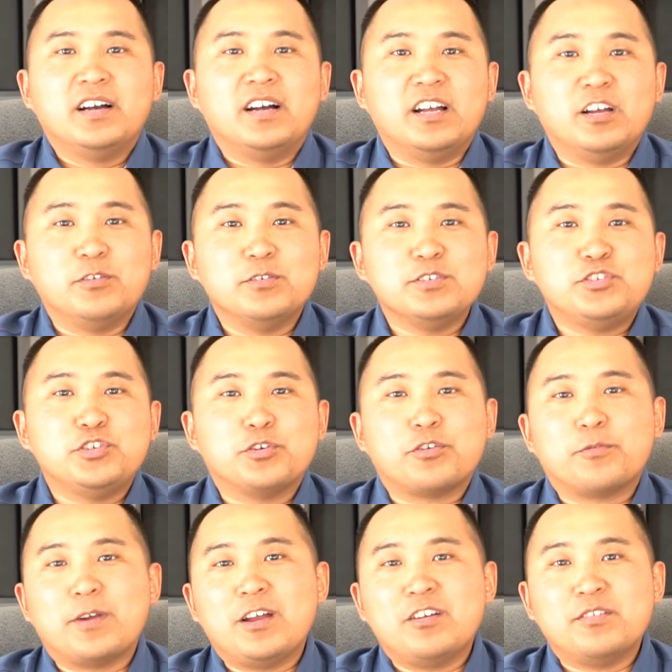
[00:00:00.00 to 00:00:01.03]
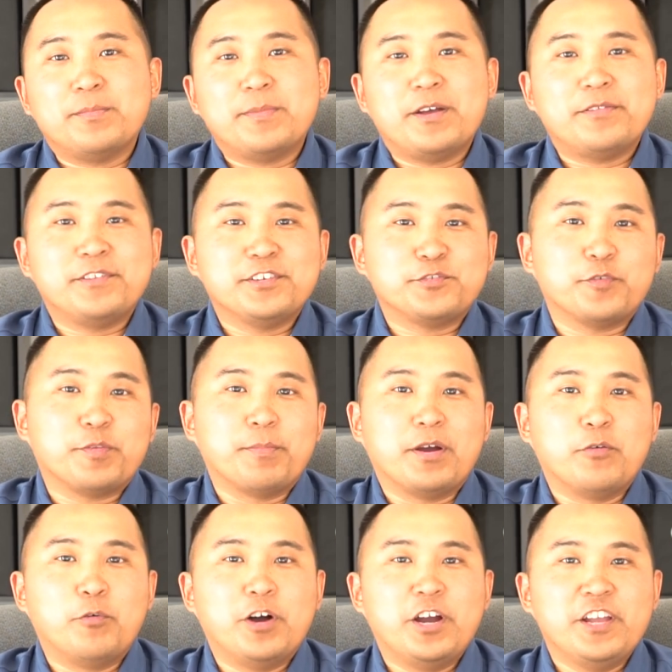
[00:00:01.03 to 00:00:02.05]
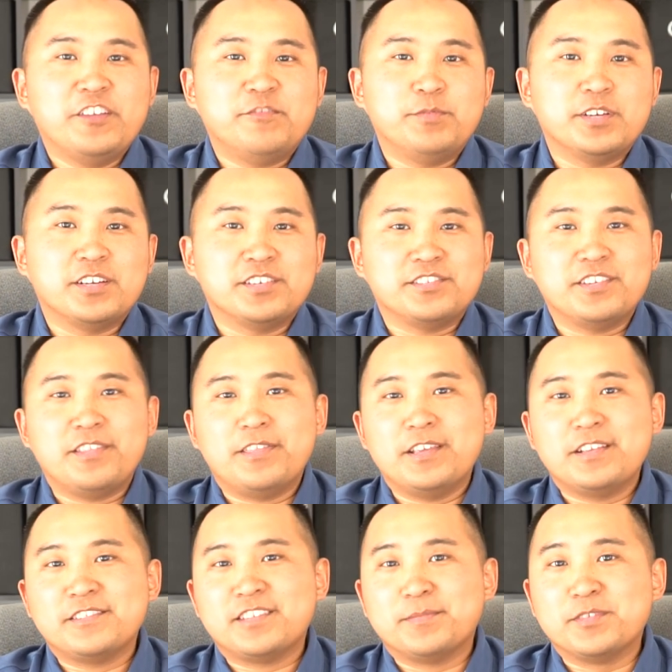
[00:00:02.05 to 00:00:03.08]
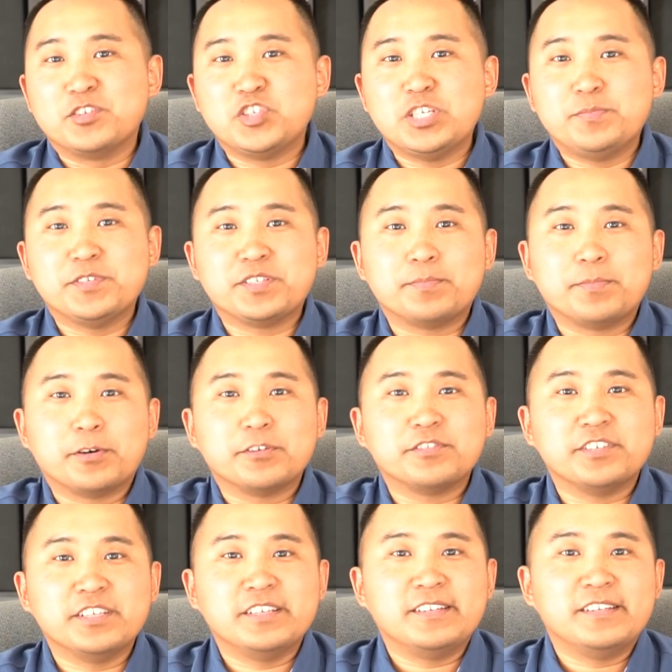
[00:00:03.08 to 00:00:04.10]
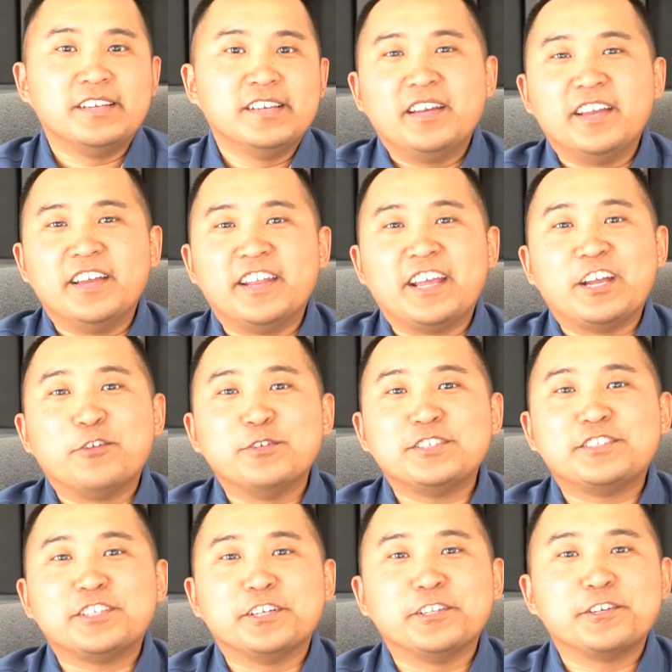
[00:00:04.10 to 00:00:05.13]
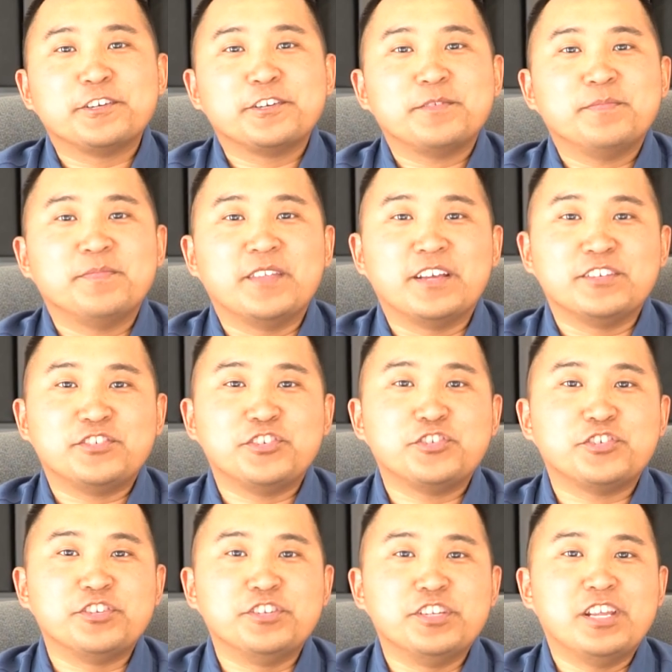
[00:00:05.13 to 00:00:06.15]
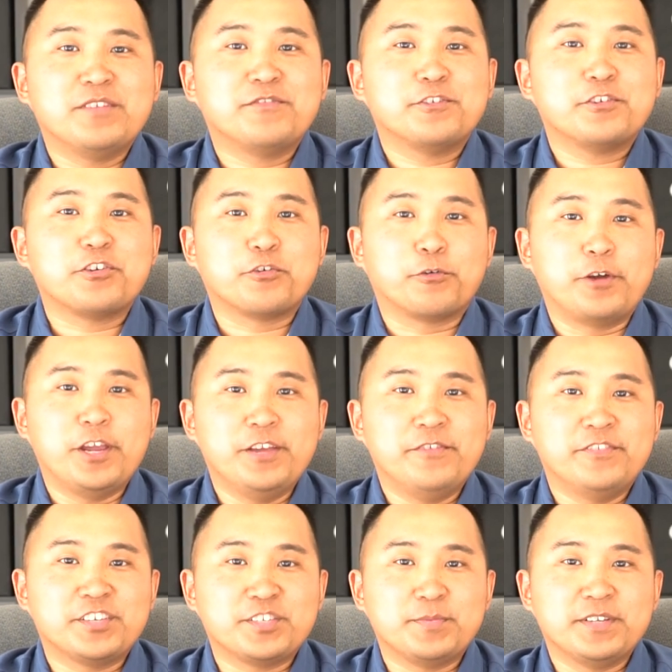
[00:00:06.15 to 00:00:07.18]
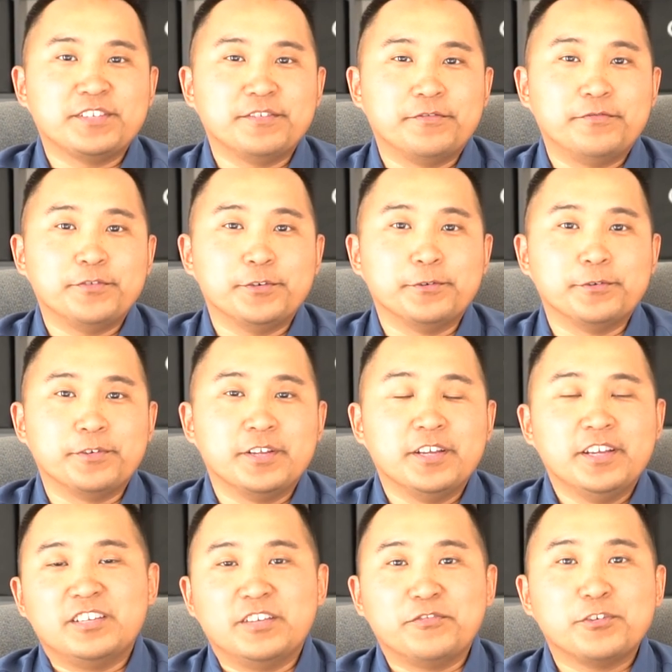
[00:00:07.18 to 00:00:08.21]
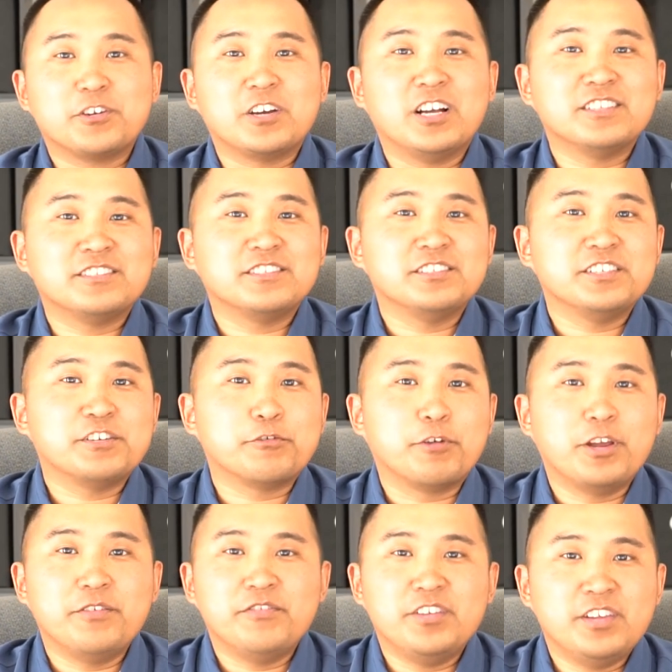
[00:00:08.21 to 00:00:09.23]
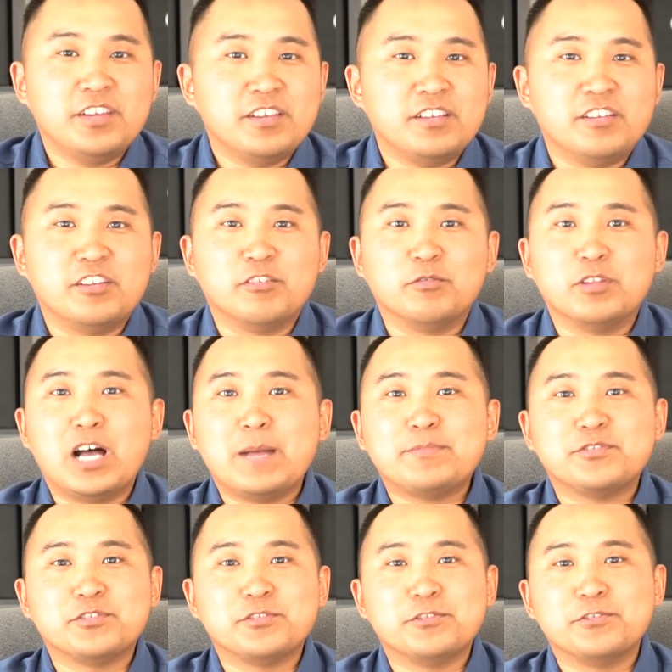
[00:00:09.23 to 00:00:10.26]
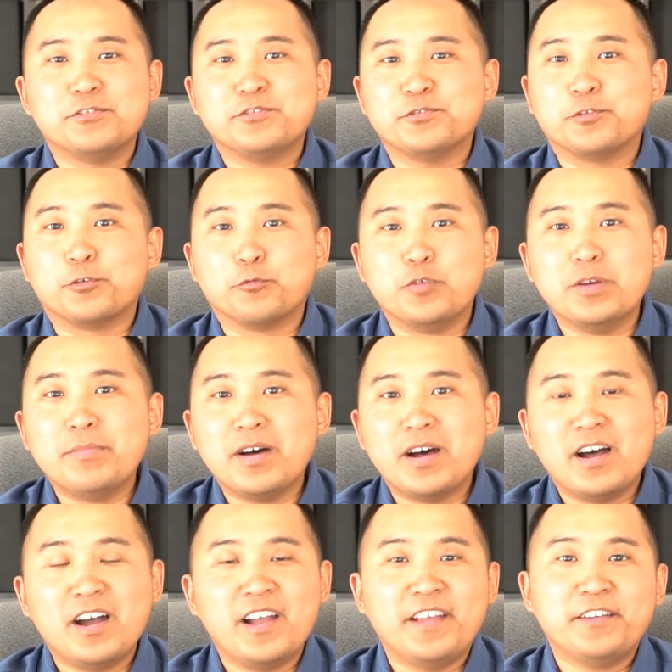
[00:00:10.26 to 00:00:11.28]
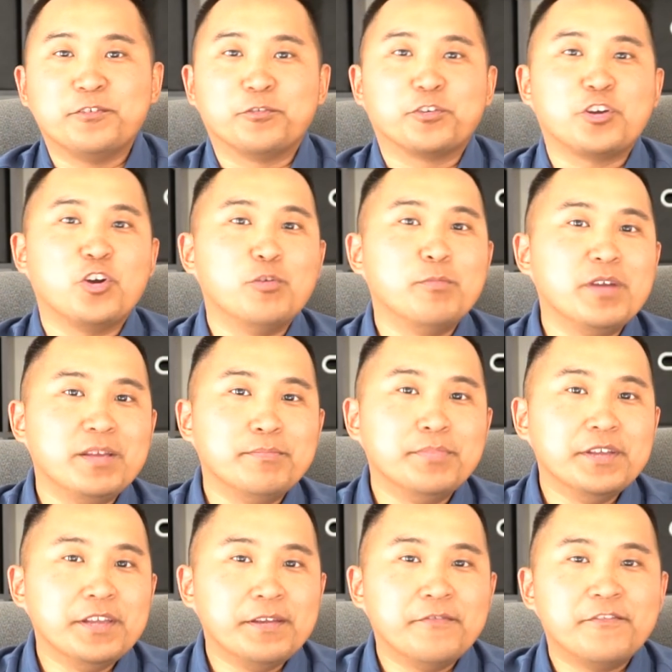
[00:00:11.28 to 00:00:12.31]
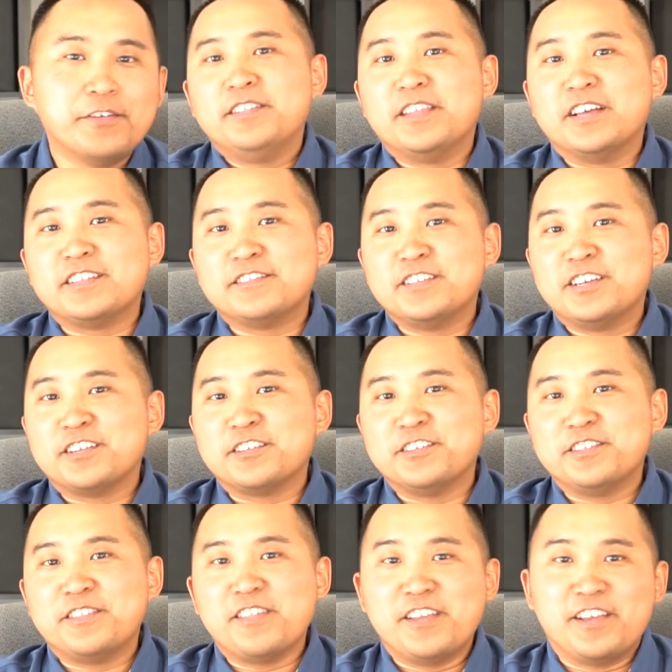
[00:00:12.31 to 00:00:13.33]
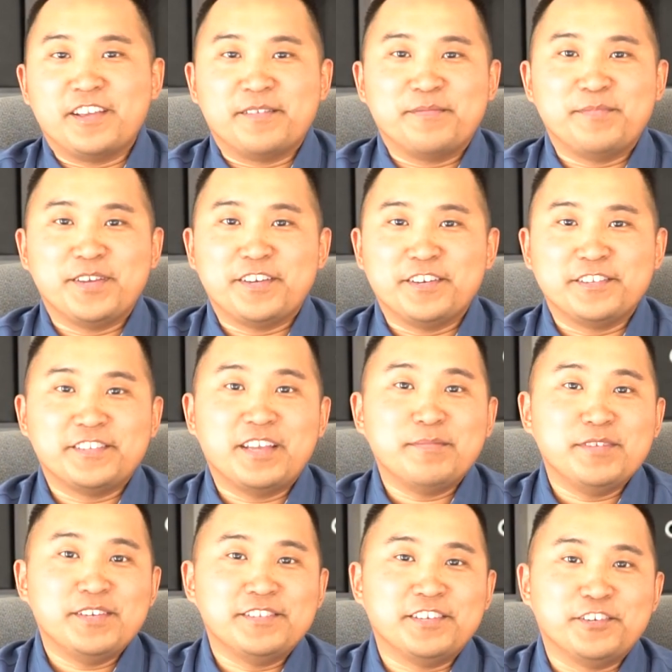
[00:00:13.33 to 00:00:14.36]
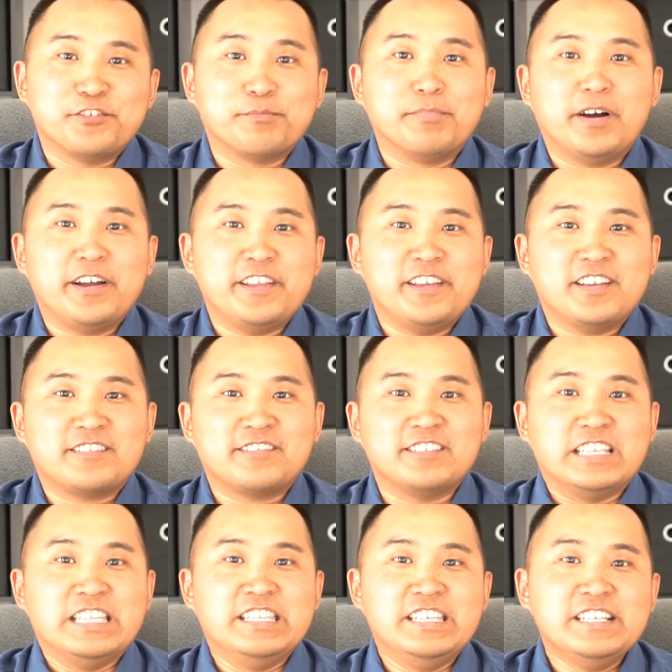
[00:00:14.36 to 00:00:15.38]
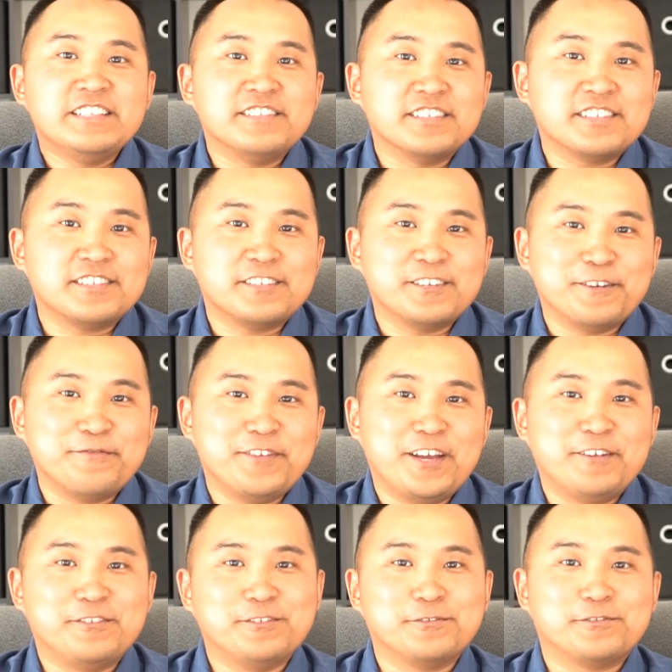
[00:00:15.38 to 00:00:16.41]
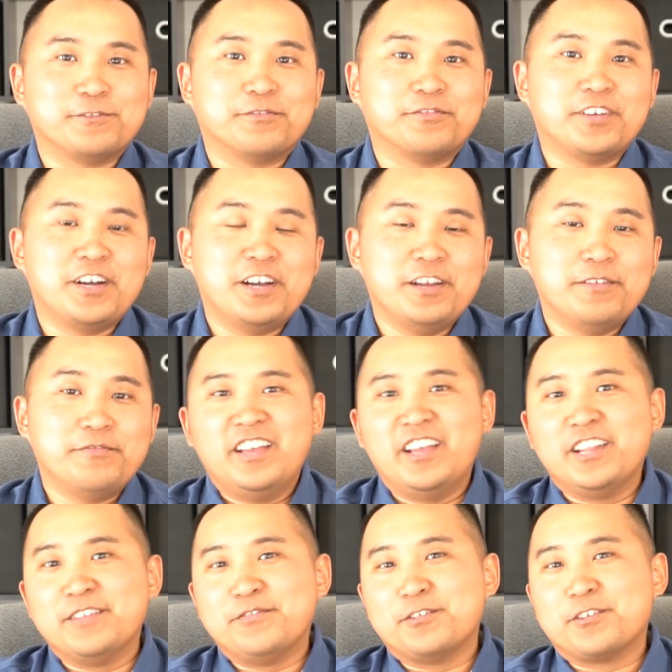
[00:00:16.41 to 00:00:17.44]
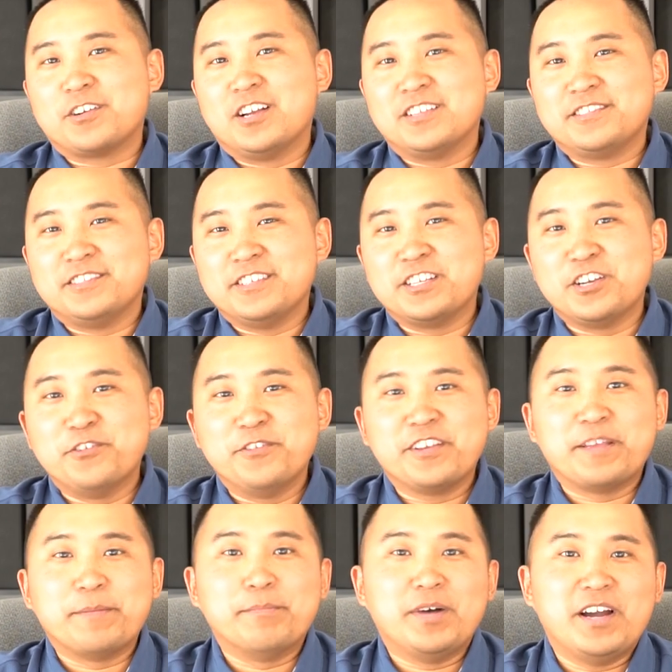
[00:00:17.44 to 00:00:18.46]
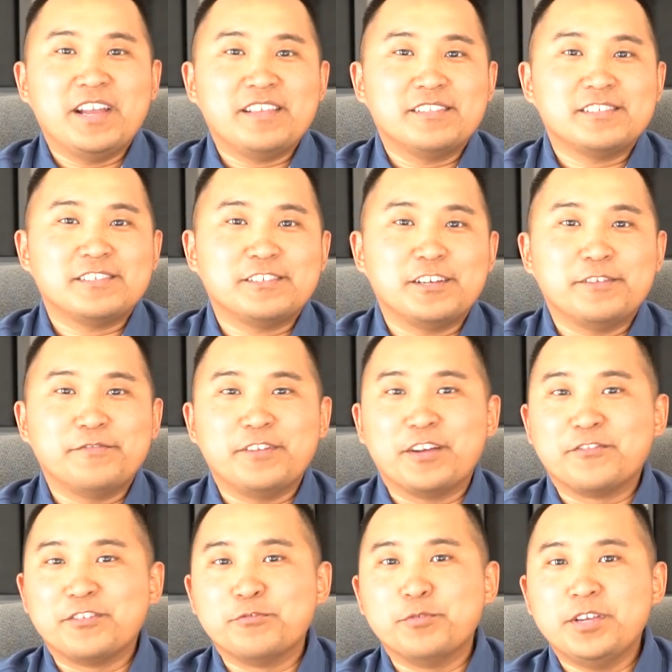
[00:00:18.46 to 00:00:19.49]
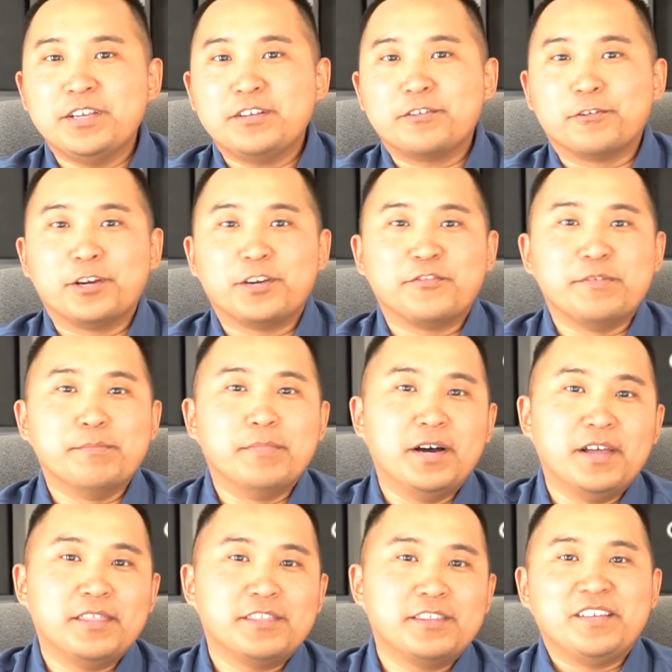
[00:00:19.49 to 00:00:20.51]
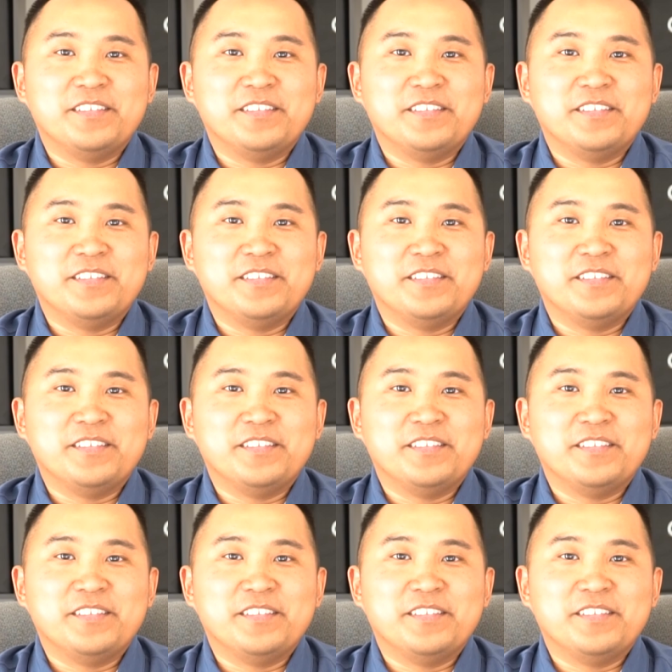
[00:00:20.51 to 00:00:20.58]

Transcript: I always joke around about this with my wife because she thinks I'm the cheapest person and I always tell her that she should never crave expensive food. If you're constantly craving, you know, lobsters or ribeye or Kobe beef, that's not a good thing because that means that your body actually needs this stuff now to survive. And if you're constantly going and buying this stuff every week or every month,